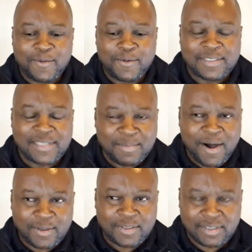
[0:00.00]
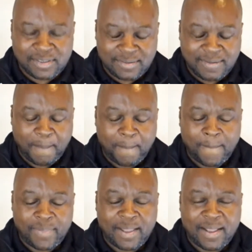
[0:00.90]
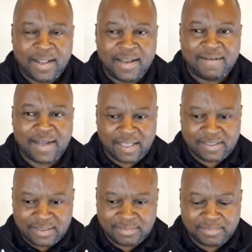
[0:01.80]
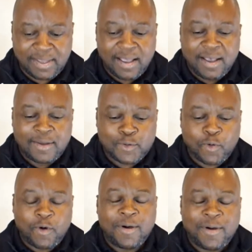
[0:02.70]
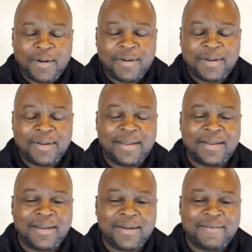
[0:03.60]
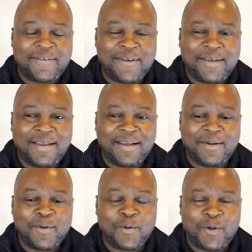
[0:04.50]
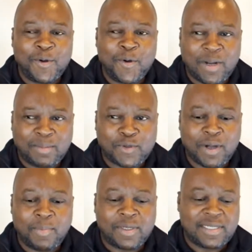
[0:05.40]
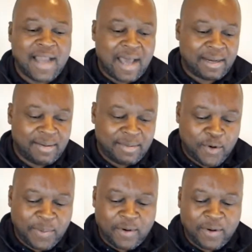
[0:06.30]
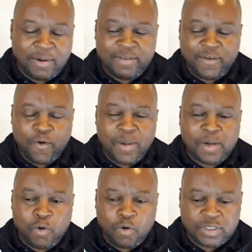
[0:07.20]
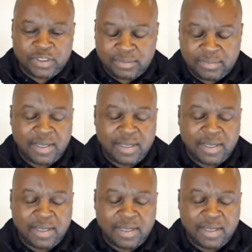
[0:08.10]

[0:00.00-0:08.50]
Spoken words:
Same house, never cards. So if you know what I'm talking about, if a woman cooks,